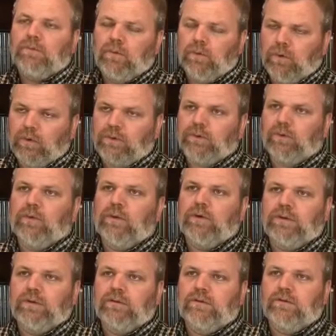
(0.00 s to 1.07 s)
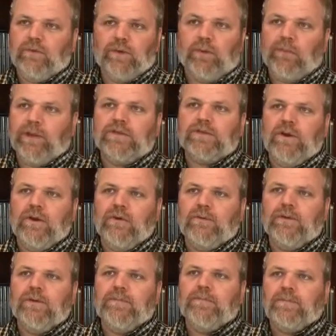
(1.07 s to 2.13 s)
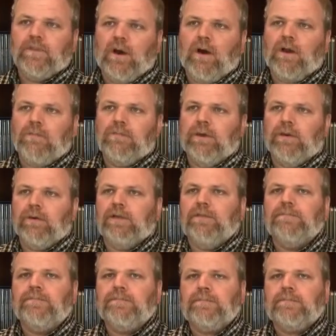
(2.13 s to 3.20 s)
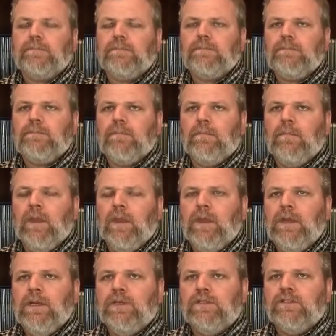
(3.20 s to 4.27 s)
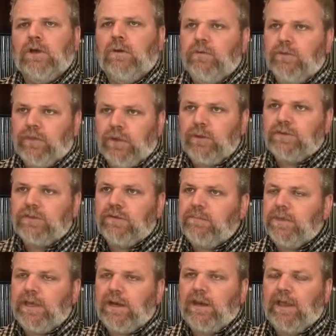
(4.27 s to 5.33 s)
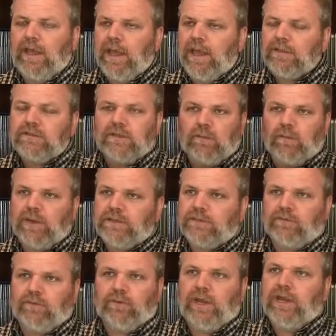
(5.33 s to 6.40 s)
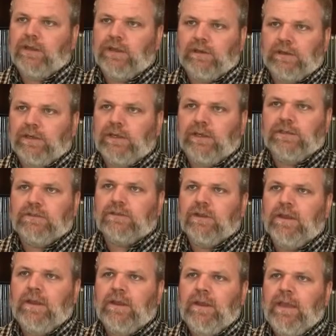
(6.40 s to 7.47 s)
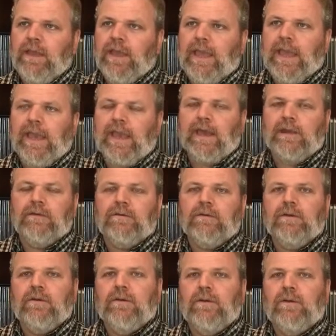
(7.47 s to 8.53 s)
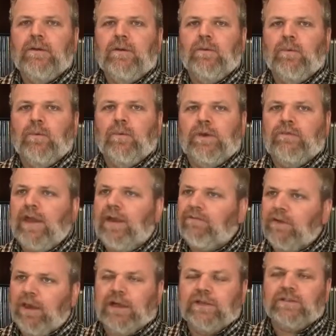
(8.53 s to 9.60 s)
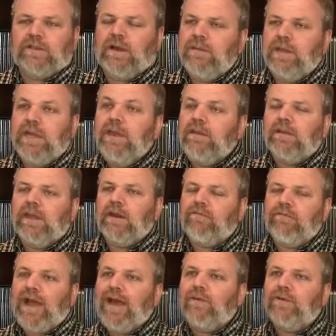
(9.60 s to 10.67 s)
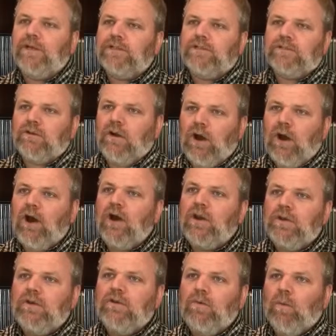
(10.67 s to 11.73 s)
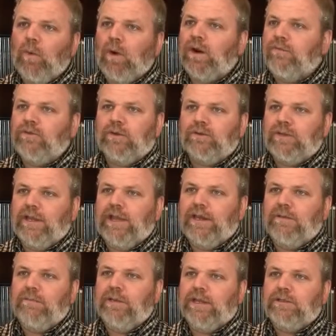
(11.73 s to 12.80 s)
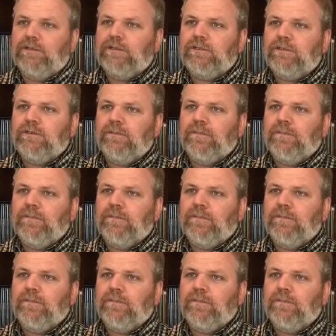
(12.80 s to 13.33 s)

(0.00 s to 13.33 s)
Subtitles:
or toward doing a rent-to-own on a building. So those have been excellent ways of creating leads, and we've had clients coming in that found us on one of those landing pages